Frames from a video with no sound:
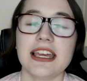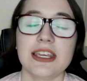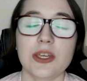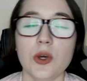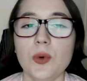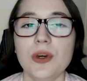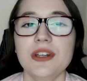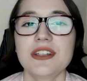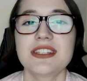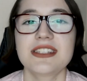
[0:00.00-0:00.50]

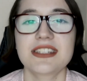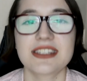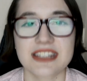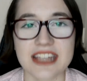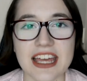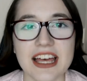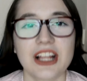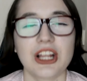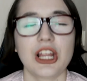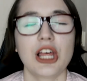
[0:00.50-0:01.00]
you will
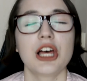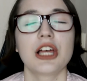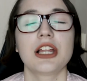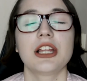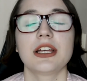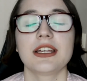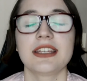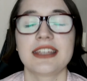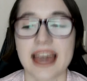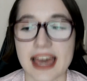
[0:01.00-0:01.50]
still
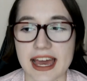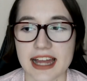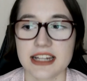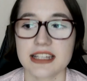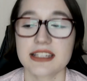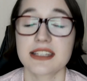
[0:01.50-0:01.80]
get